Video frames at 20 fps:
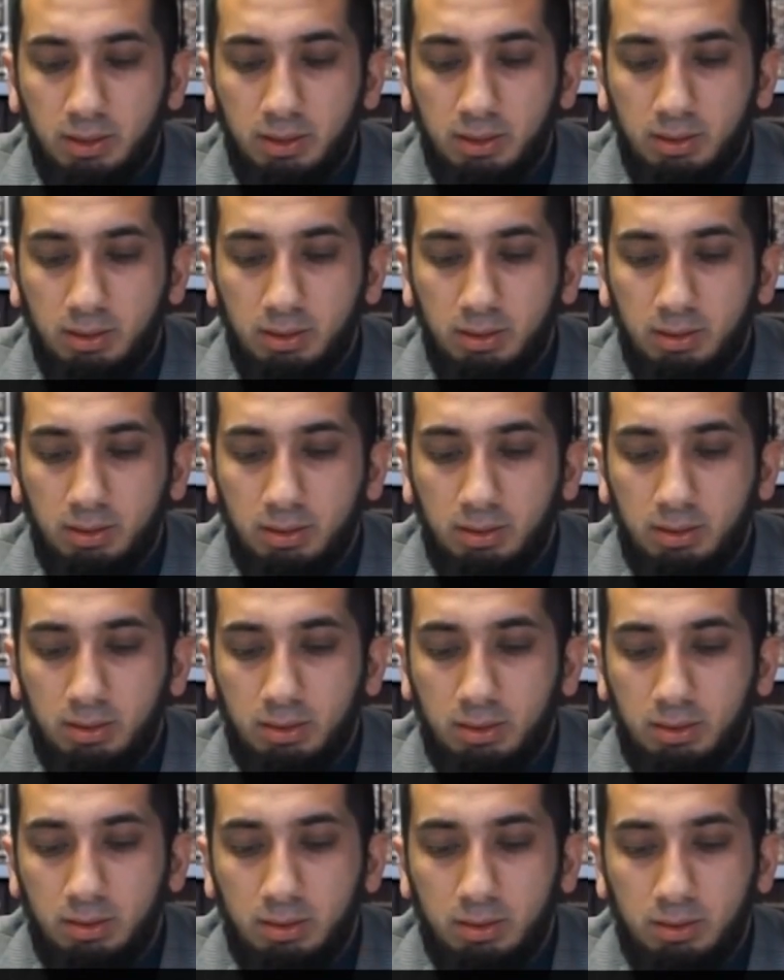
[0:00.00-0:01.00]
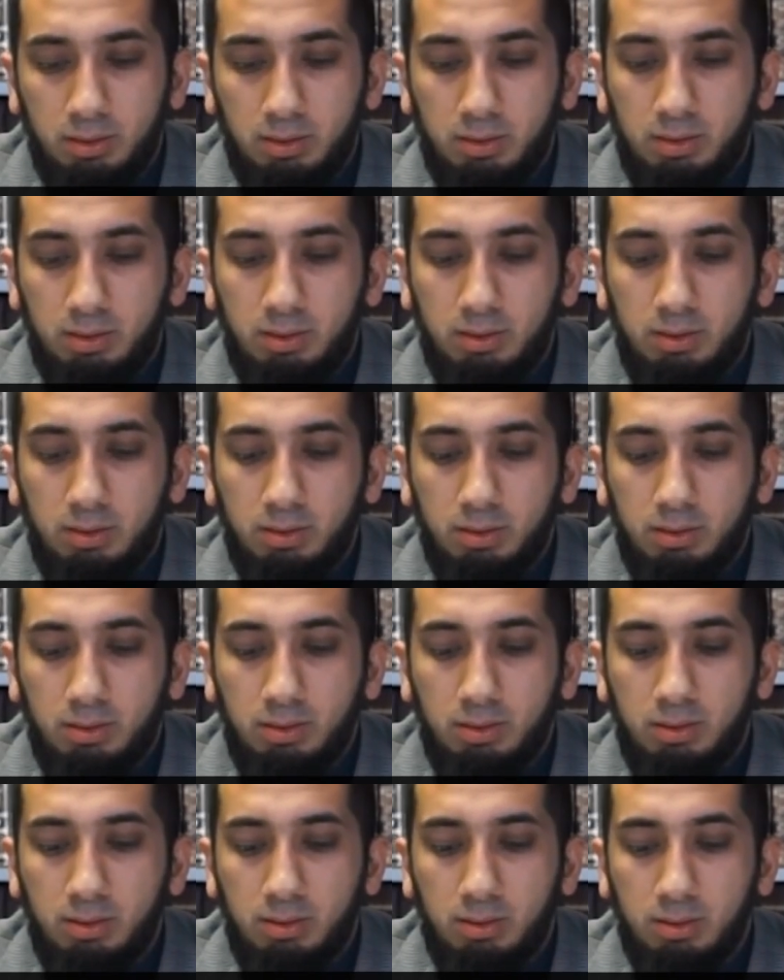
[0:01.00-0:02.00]

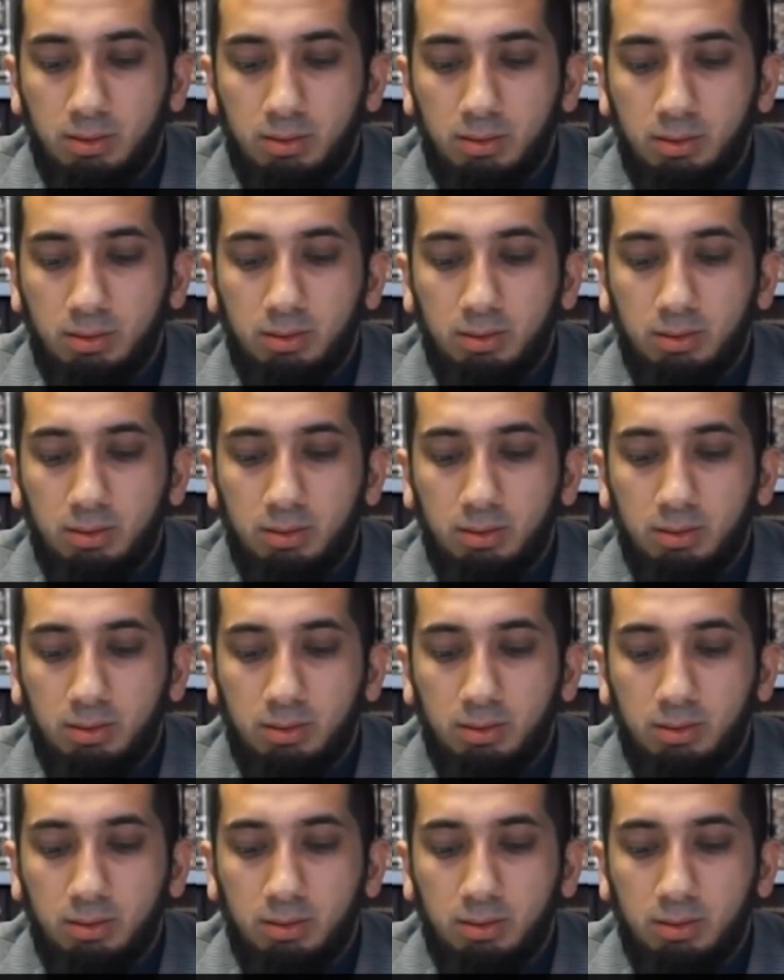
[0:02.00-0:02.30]
(silence)